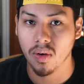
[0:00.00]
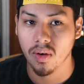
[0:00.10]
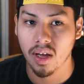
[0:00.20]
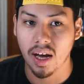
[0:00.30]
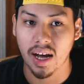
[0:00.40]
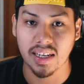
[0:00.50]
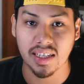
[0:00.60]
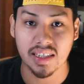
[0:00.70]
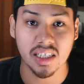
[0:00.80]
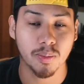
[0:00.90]
I need
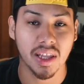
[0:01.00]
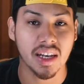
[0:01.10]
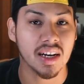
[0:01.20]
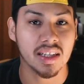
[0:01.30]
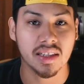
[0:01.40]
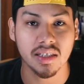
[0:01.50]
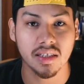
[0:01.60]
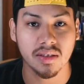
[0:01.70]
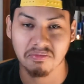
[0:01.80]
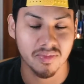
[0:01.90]
this plated like
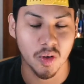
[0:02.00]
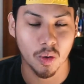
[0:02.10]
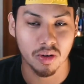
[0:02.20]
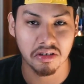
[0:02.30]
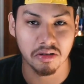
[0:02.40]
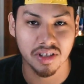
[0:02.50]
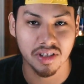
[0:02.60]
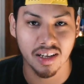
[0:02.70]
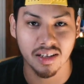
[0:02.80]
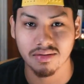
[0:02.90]
this, the only thing you
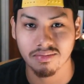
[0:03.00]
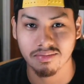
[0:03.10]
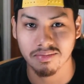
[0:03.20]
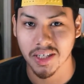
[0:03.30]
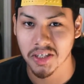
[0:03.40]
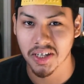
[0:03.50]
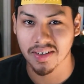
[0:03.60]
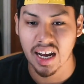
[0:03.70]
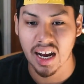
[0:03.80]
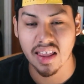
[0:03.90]
say is, yeah, chef,
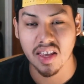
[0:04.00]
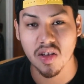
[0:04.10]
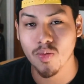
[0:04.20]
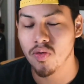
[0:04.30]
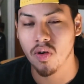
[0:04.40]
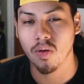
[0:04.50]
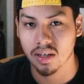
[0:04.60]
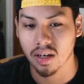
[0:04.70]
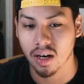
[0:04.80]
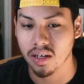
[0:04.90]
and then you move forward.
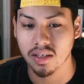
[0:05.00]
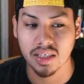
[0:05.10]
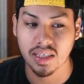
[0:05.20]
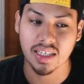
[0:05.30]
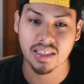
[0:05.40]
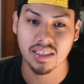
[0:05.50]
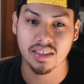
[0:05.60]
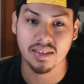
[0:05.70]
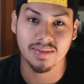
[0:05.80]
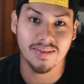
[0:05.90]
Honestly, that's
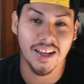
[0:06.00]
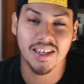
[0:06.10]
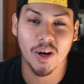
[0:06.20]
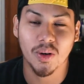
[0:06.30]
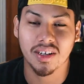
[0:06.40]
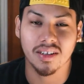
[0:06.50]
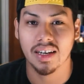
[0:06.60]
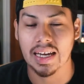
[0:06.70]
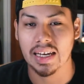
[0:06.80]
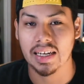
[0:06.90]
how it is.
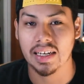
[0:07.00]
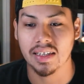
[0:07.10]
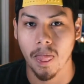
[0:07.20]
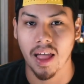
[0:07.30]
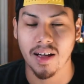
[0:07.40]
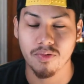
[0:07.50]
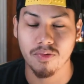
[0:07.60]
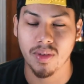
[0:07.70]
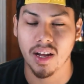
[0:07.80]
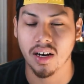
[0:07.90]
And from
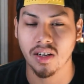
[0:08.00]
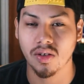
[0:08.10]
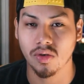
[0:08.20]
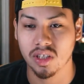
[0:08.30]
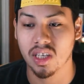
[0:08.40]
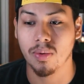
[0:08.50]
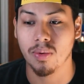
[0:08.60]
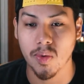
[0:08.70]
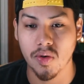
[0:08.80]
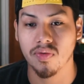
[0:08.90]
there, you just keep on
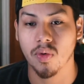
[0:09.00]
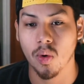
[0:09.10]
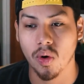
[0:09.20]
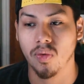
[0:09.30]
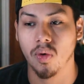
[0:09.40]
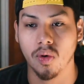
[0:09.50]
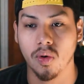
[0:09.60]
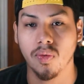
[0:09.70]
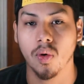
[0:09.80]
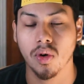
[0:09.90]
moving
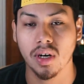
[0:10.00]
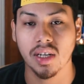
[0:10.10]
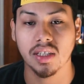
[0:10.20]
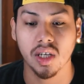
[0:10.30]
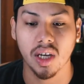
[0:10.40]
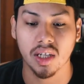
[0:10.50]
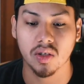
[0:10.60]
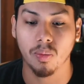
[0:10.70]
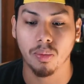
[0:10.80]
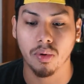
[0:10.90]
forward until you get to a
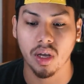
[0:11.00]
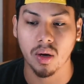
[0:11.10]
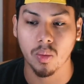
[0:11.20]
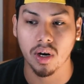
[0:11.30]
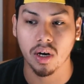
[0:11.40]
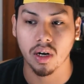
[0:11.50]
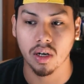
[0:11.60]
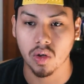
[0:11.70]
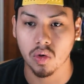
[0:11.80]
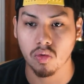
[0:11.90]
point where
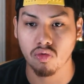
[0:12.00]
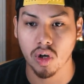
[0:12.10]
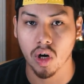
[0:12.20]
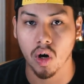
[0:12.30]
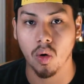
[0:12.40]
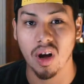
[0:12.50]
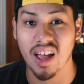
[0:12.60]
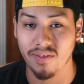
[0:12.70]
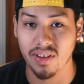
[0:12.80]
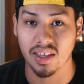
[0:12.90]
you know
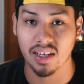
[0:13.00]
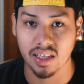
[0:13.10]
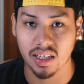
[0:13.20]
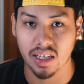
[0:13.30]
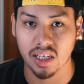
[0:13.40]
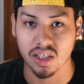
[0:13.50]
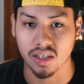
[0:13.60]
everything in the kitchen,